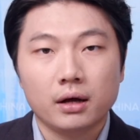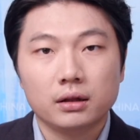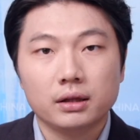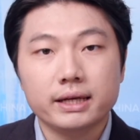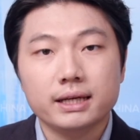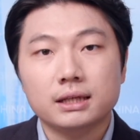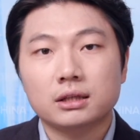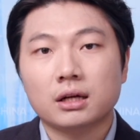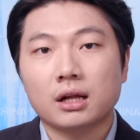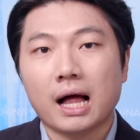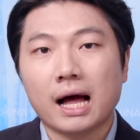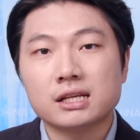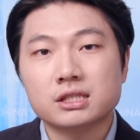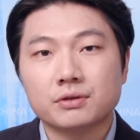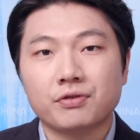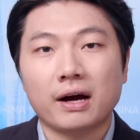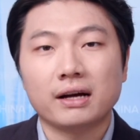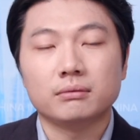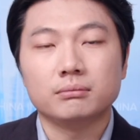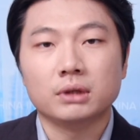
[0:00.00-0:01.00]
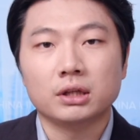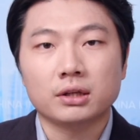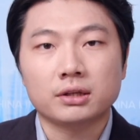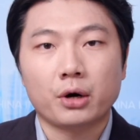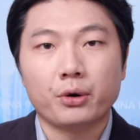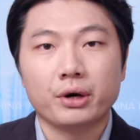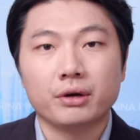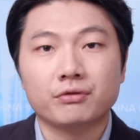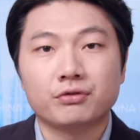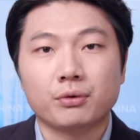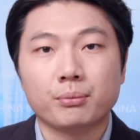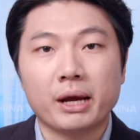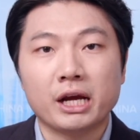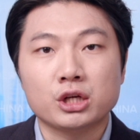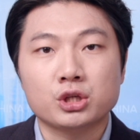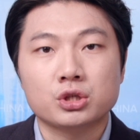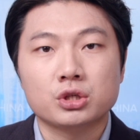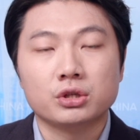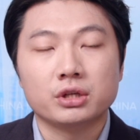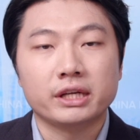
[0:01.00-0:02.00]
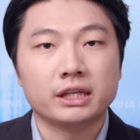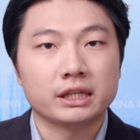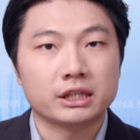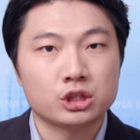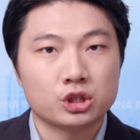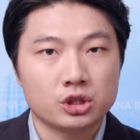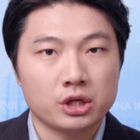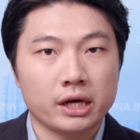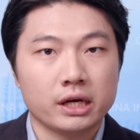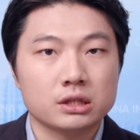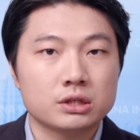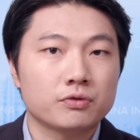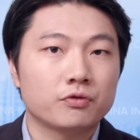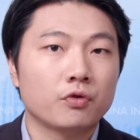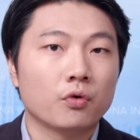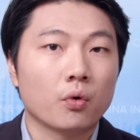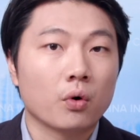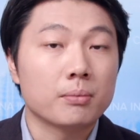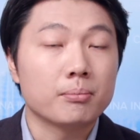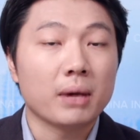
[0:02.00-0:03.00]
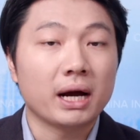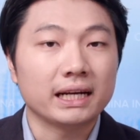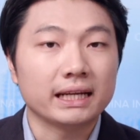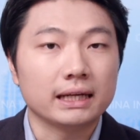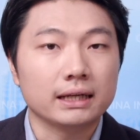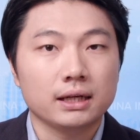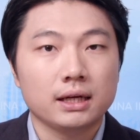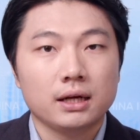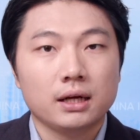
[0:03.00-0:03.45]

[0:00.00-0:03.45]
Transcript: Leaked classified military information in exchange for money.